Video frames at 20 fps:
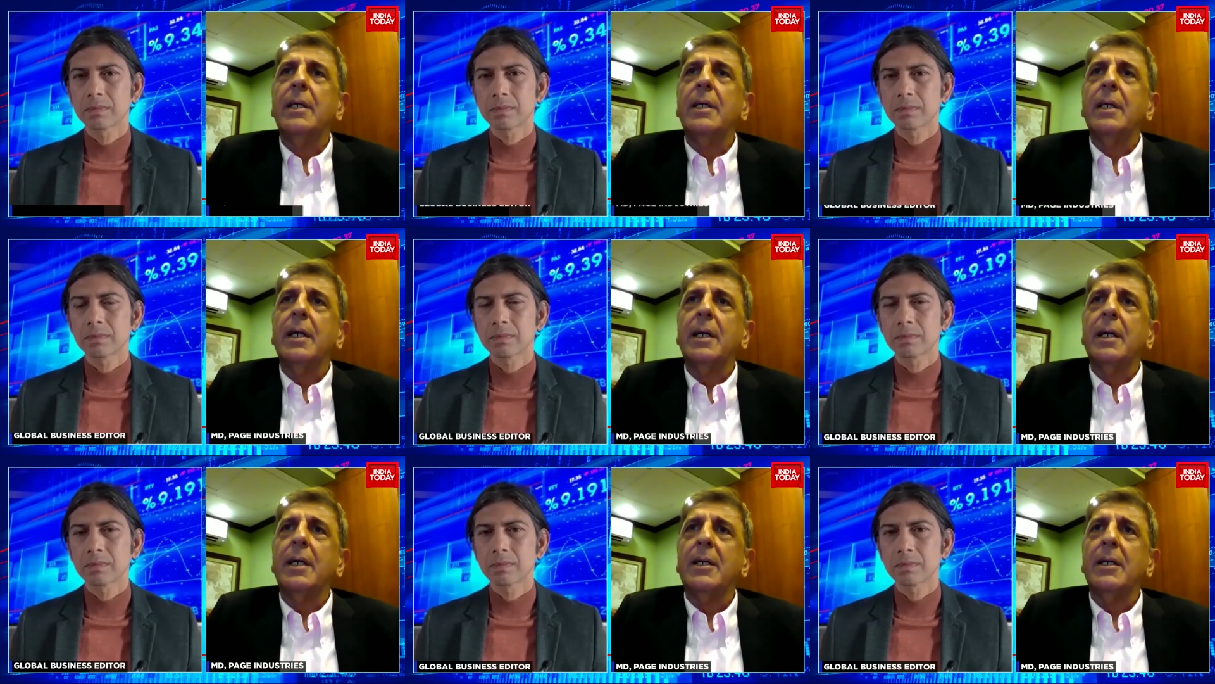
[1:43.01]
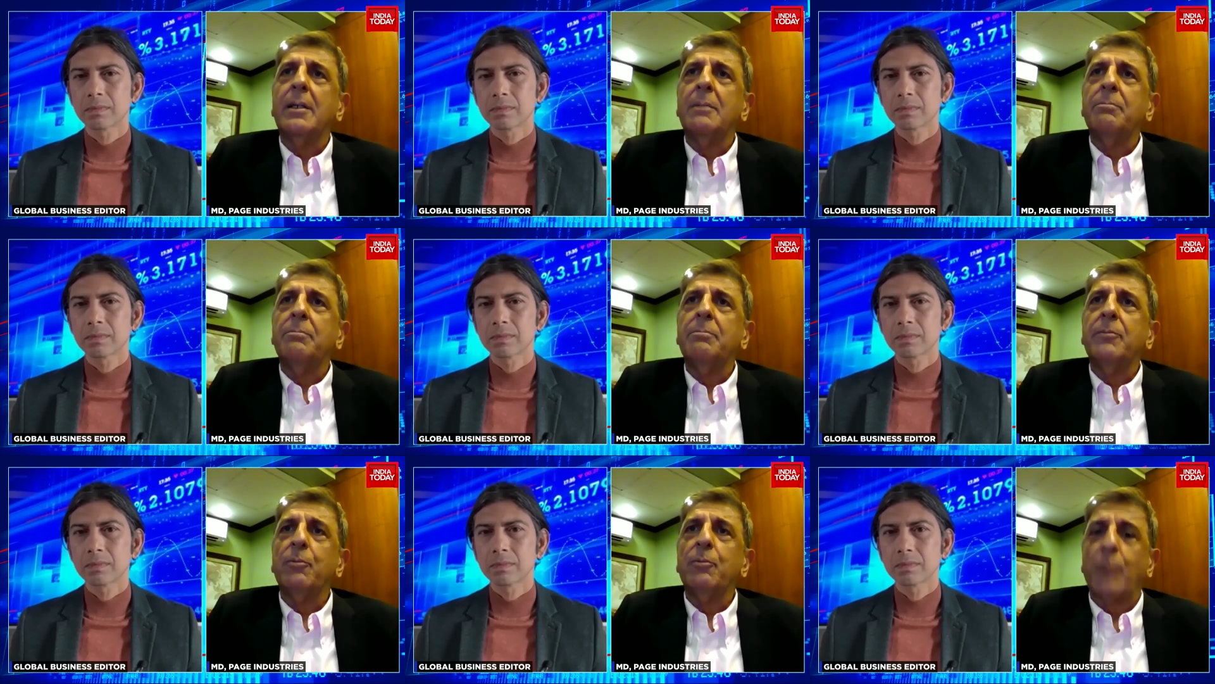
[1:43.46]
Speaker 1: uh,
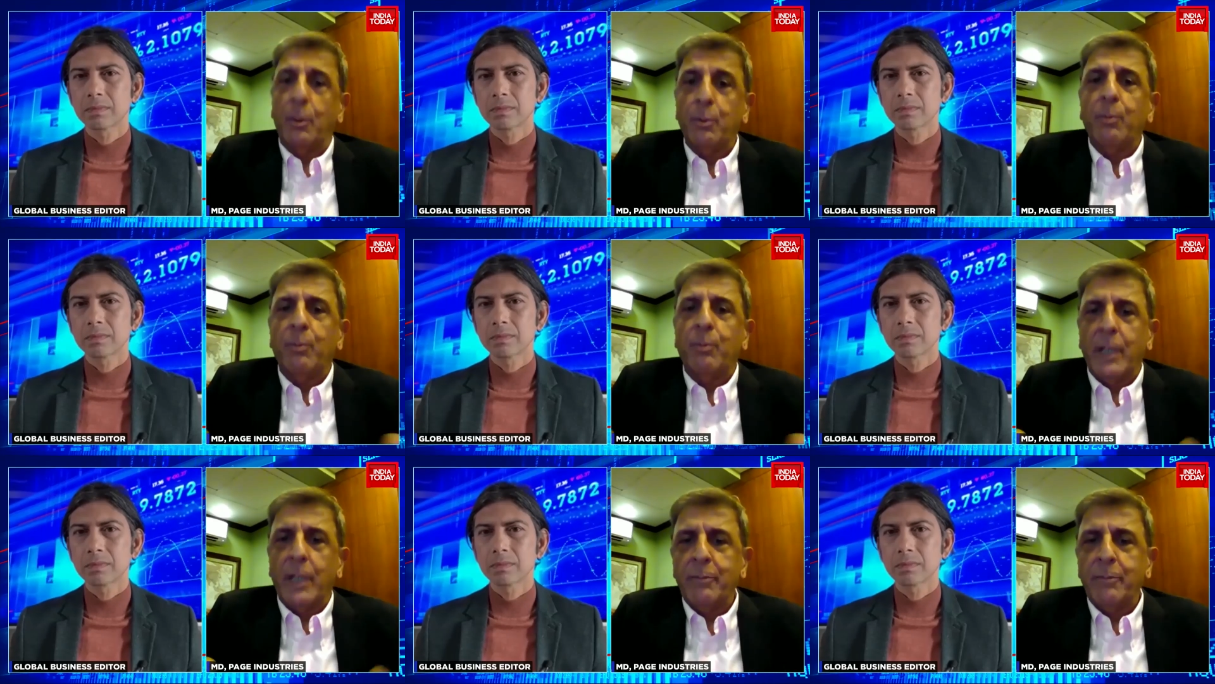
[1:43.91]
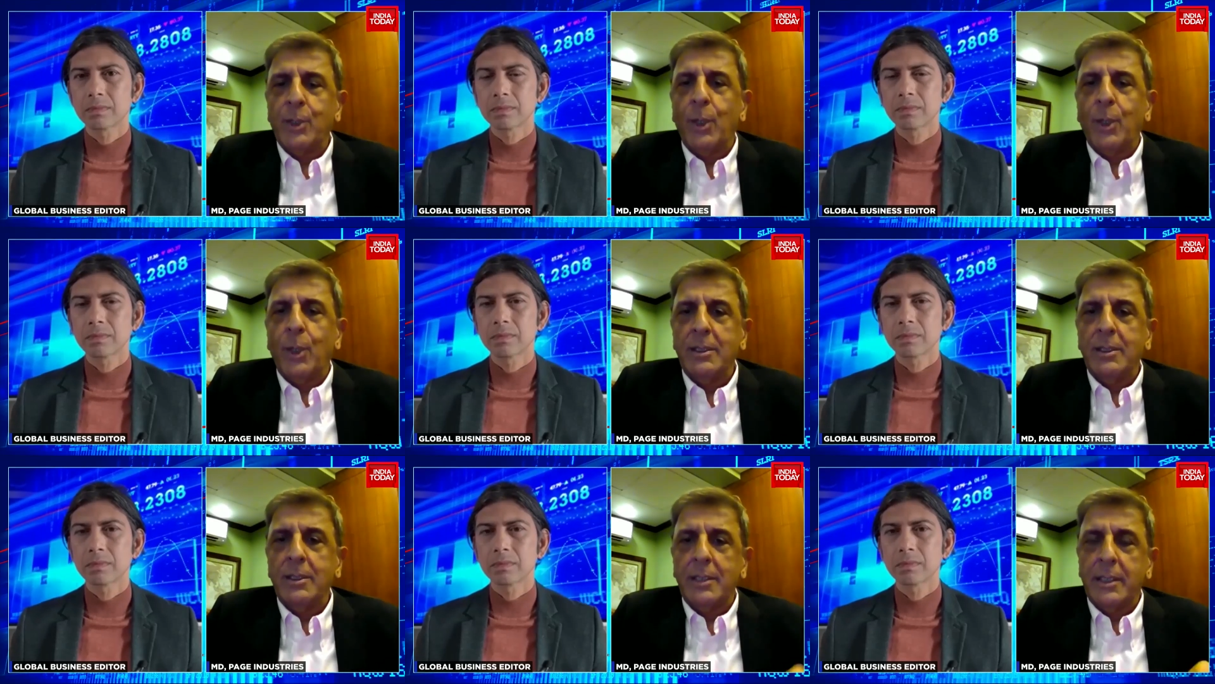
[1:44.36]
well, we
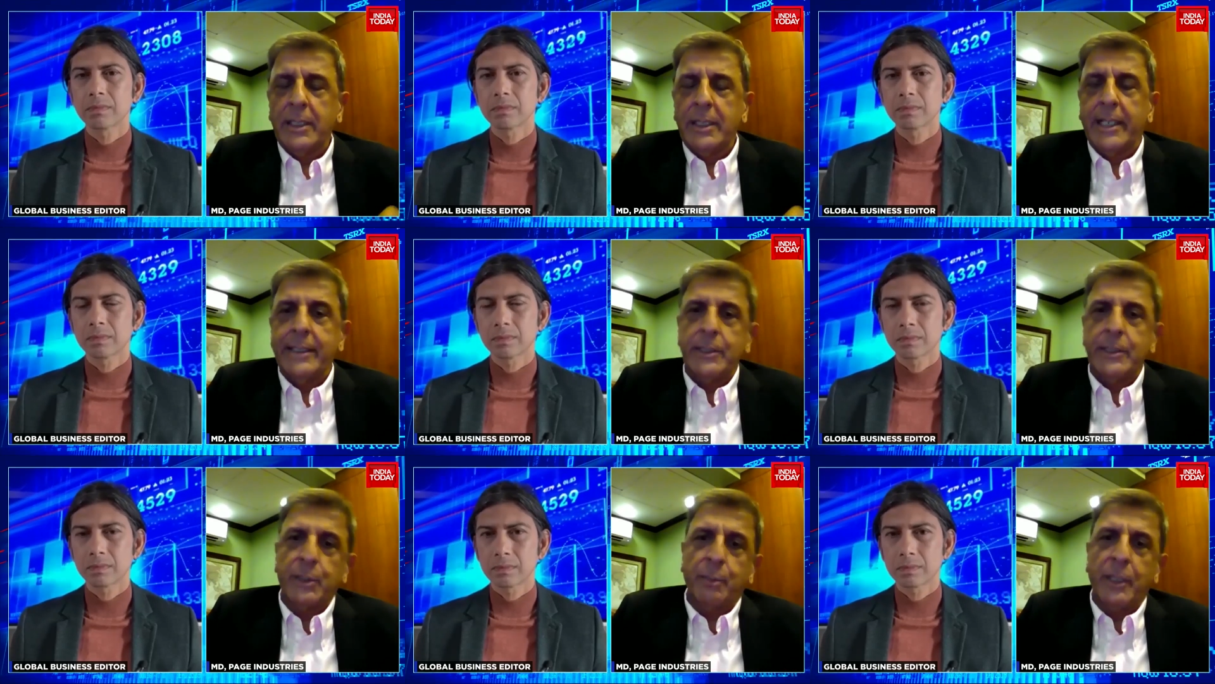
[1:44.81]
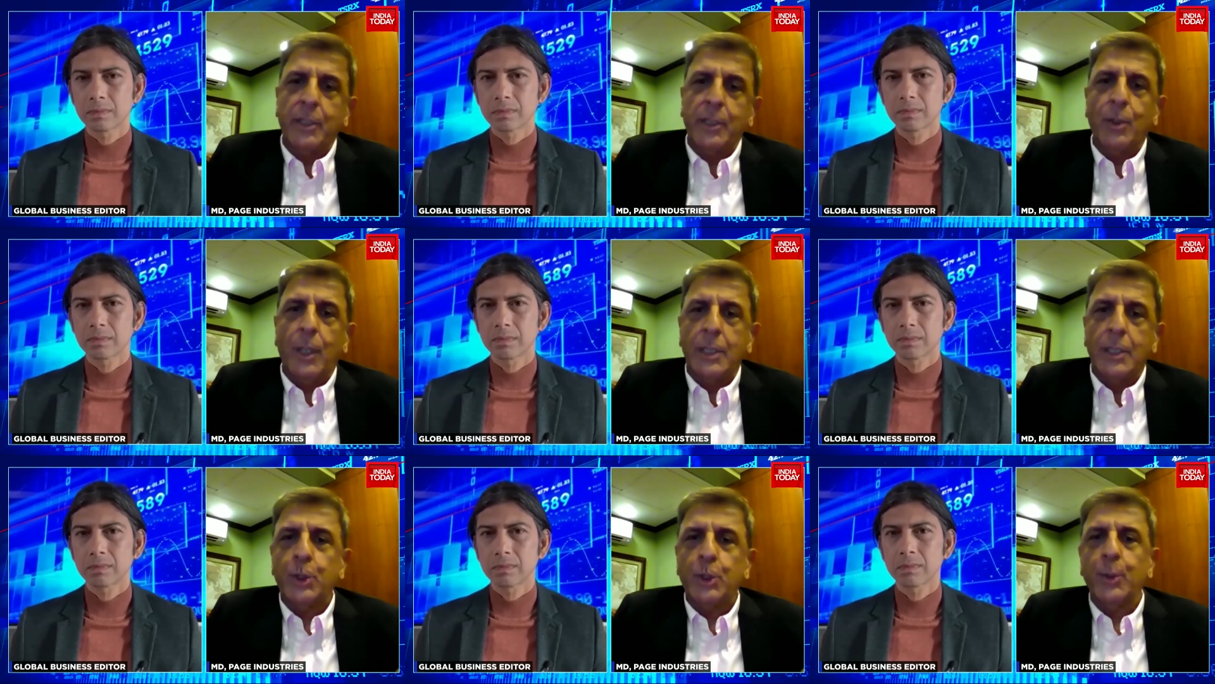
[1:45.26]
call uh, kids, we
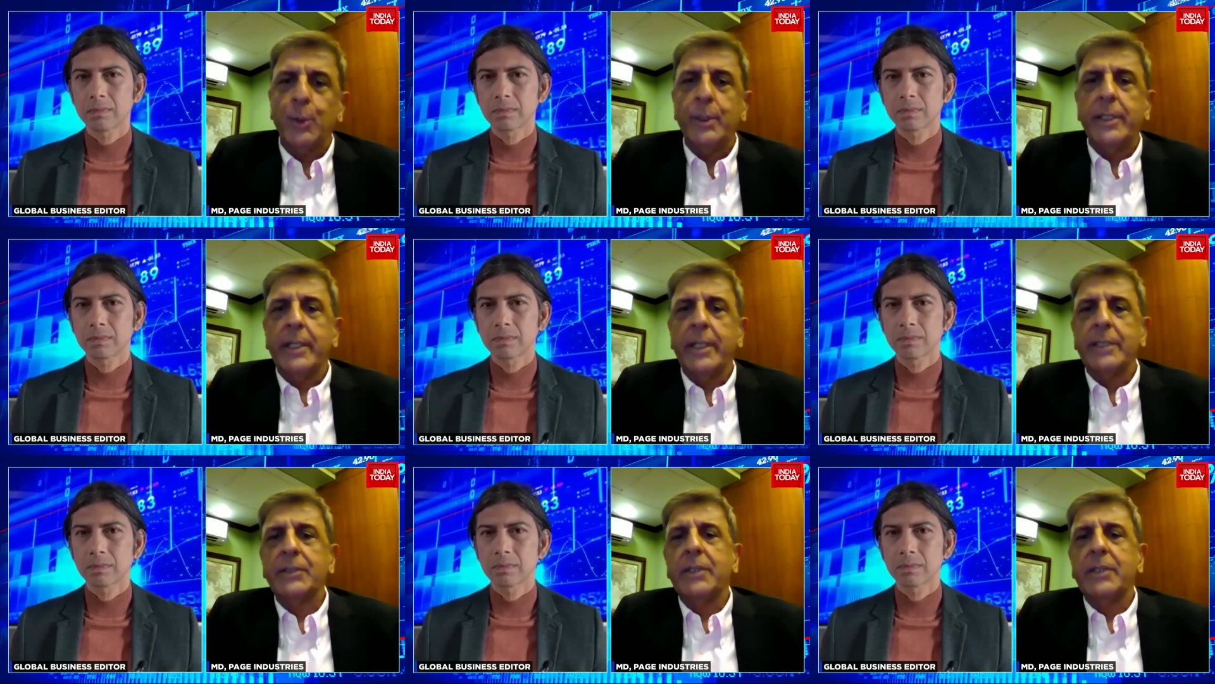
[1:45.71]
call juniors.